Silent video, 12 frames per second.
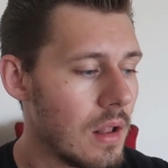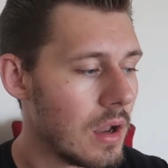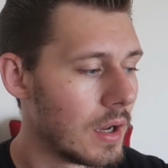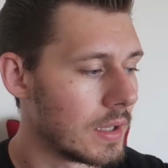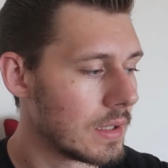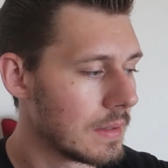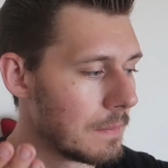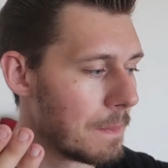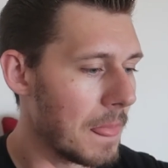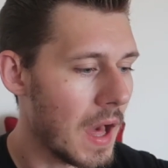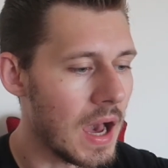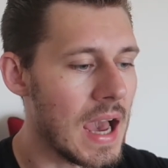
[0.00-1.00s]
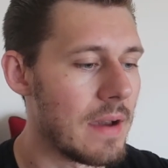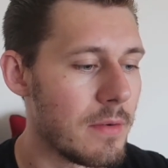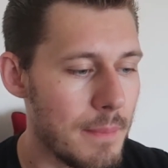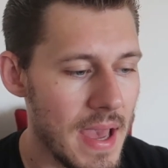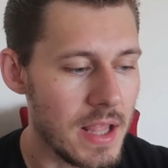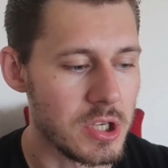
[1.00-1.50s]
like I have
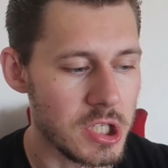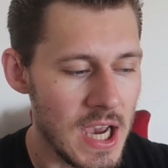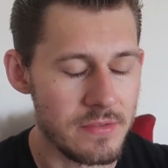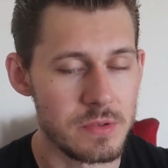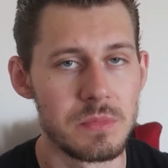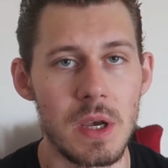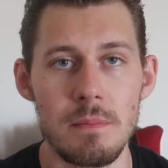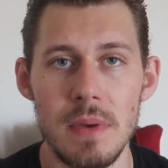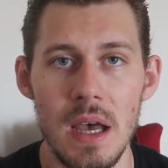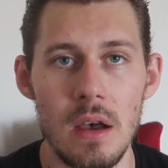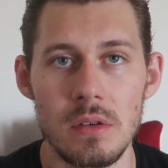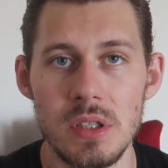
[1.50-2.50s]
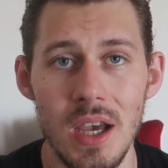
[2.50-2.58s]
a bench, I have some dumbbells,